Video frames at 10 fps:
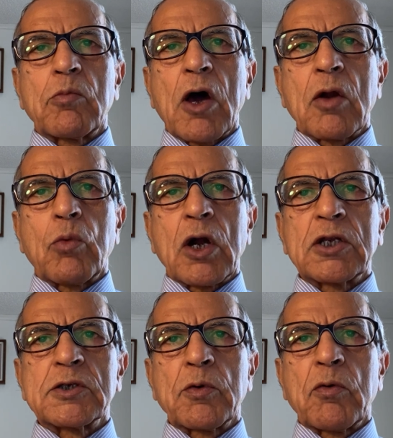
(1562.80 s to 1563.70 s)

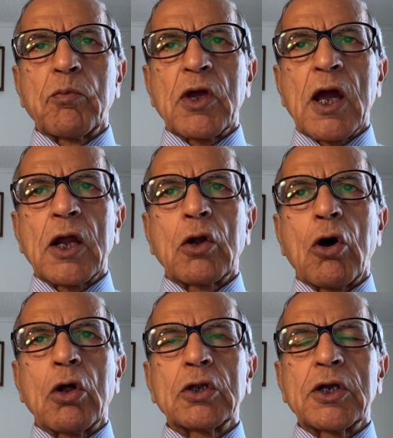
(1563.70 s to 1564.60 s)
Marwadis were behind
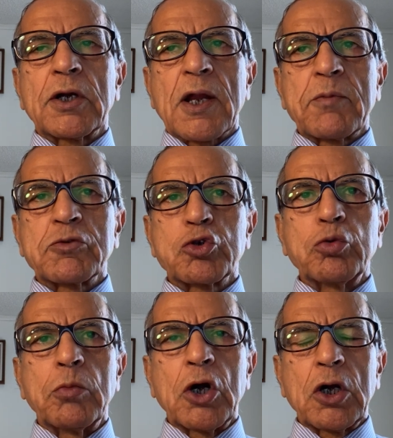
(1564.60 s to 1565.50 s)
all the attempts to
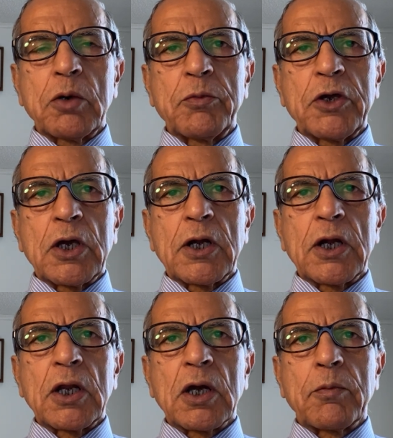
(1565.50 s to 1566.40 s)
murder me in
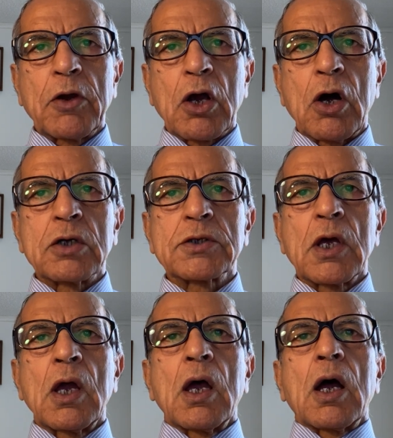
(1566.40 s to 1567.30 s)
India because
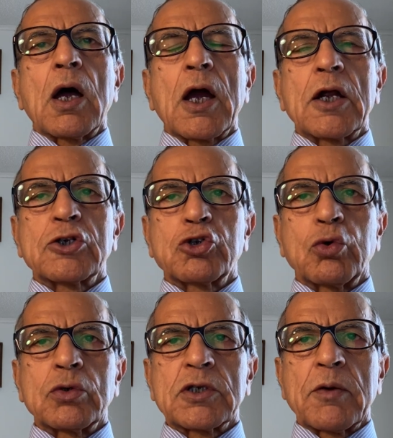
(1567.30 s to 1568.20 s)
I had
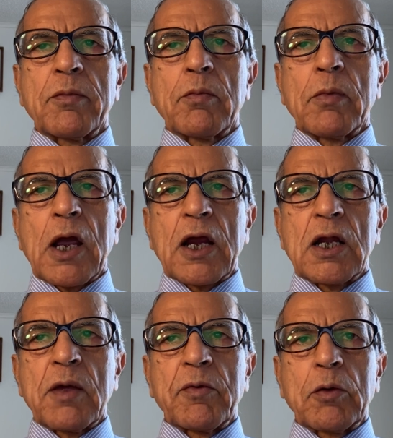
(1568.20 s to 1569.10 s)
shown some
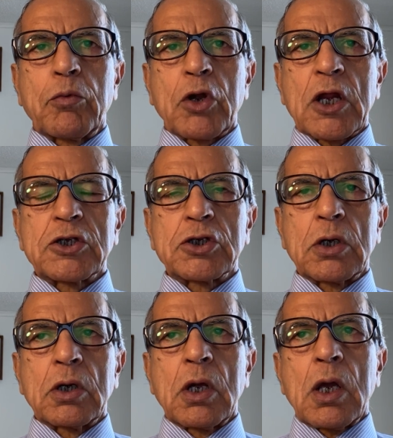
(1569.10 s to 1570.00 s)
academic potential.
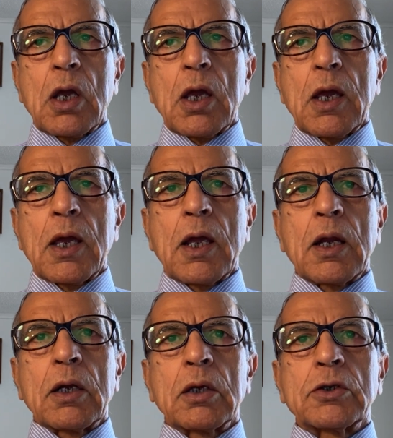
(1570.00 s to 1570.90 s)

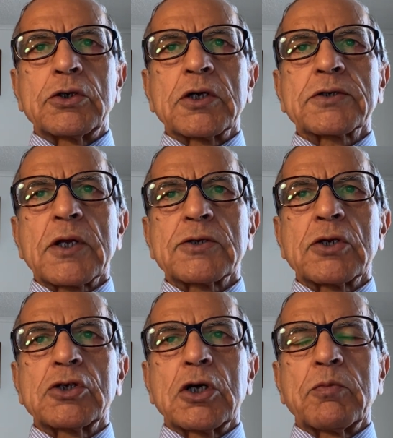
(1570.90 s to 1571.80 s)
And just as the
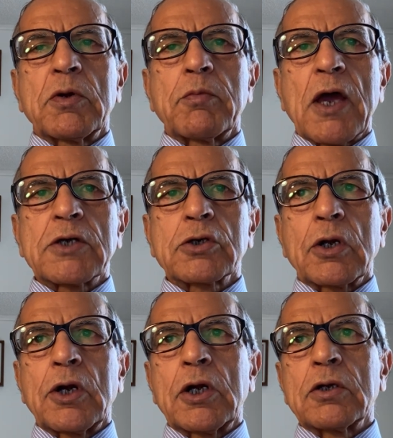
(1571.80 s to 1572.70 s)
German
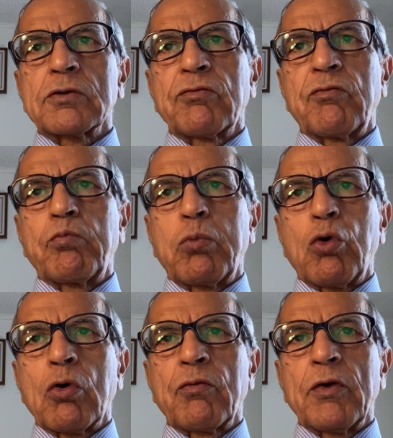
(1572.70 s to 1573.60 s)
masqueraders
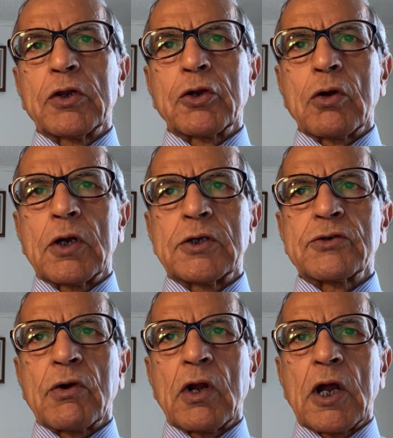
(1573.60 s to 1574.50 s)
poured filth on
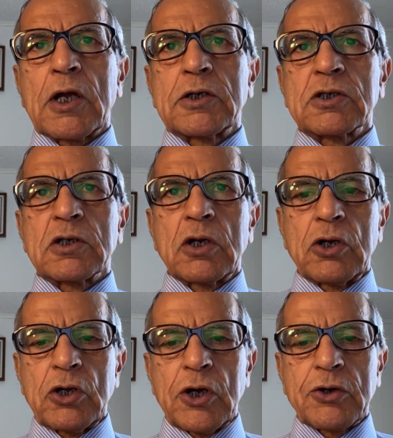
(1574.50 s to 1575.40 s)
Israelites
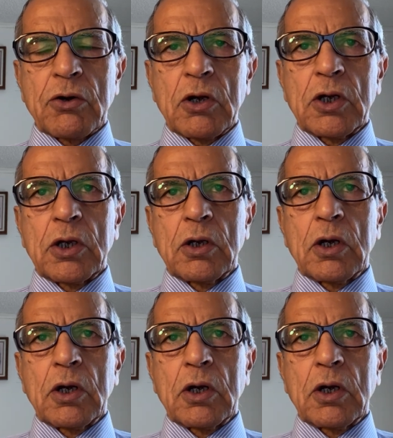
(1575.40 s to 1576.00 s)
literally